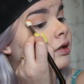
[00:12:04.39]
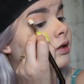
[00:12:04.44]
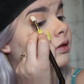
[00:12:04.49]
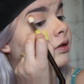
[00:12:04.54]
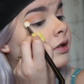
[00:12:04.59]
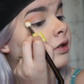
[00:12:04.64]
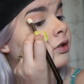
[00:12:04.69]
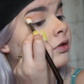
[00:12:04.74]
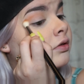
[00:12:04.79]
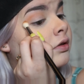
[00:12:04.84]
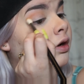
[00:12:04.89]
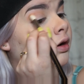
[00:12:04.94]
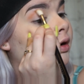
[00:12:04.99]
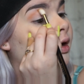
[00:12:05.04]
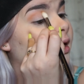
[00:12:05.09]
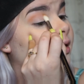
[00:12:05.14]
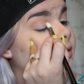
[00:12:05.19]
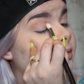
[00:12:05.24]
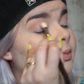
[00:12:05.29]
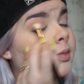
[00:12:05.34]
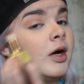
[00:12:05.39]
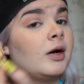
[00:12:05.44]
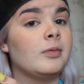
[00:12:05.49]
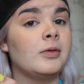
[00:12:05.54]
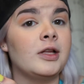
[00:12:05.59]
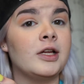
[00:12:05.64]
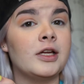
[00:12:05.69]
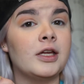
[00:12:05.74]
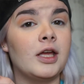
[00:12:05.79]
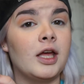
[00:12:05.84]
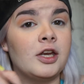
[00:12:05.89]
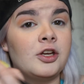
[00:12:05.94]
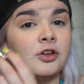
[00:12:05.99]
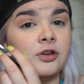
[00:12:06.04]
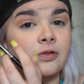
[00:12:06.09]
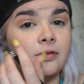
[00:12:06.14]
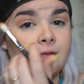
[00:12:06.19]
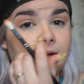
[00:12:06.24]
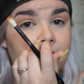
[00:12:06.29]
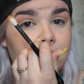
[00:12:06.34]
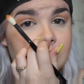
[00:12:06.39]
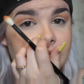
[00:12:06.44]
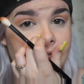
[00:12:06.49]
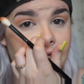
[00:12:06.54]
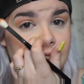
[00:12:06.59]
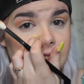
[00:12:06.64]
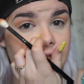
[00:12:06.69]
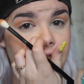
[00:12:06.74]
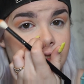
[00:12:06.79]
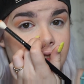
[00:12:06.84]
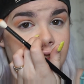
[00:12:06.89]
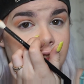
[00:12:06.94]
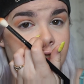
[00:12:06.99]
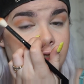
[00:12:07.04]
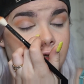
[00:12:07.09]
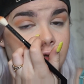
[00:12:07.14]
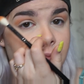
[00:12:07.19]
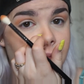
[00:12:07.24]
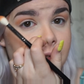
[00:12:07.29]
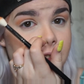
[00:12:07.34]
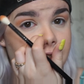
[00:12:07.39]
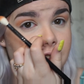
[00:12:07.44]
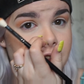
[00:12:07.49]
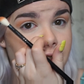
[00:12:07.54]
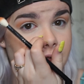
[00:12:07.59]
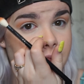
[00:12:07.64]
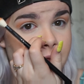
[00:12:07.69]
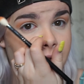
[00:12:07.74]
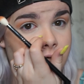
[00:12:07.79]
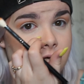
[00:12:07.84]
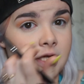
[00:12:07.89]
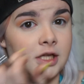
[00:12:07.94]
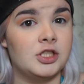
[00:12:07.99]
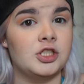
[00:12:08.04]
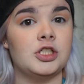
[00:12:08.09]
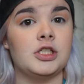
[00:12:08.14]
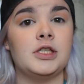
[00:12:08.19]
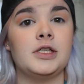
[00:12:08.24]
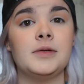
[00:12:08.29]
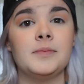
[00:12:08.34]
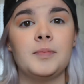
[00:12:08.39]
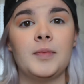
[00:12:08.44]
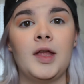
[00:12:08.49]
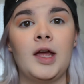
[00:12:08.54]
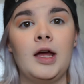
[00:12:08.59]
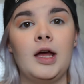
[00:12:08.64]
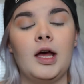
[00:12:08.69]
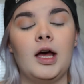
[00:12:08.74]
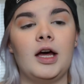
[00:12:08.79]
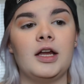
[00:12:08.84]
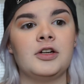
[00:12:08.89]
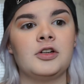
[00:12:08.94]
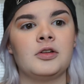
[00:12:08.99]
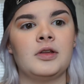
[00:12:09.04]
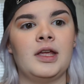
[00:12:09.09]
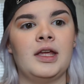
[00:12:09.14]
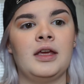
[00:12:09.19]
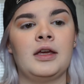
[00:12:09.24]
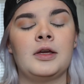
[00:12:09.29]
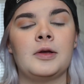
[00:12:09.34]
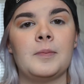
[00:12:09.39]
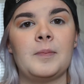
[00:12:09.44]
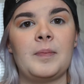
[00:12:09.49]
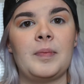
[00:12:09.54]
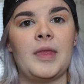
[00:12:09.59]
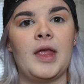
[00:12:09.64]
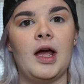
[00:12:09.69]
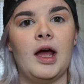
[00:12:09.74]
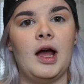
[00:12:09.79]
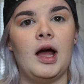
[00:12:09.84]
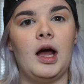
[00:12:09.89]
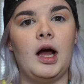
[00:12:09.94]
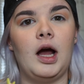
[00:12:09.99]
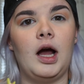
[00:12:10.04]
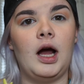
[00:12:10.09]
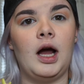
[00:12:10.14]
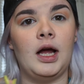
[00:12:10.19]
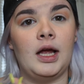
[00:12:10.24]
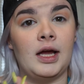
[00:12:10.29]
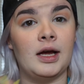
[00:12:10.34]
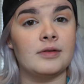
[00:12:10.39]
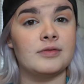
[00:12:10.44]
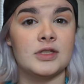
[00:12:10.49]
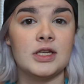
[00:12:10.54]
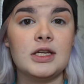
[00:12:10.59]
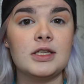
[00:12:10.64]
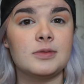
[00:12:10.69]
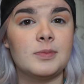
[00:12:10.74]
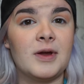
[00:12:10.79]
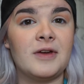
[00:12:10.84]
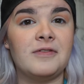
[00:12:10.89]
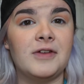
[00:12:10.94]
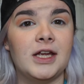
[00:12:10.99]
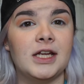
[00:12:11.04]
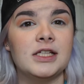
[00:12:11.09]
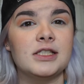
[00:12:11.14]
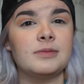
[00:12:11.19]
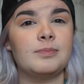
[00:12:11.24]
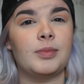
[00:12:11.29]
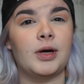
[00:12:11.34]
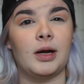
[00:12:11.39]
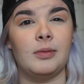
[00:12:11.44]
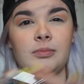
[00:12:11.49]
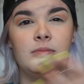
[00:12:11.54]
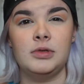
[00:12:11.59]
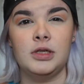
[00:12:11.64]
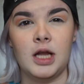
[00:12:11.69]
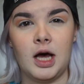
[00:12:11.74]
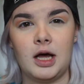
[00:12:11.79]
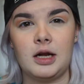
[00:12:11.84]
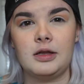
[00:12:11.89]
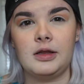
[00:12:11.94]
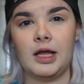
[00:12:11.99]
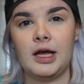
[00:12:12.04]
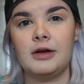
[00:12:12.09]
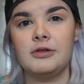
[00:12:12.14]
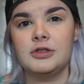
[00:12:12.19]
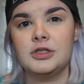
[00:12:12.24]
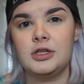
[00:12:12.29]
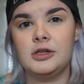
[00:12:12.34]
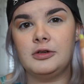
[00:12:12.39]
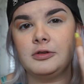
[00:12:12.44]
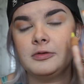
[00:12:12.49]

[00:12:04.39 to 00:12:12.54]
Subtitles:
Then you go out in public and your face gets super, super itchy. And you're like, I have to itch my face, but I'm not allowed to.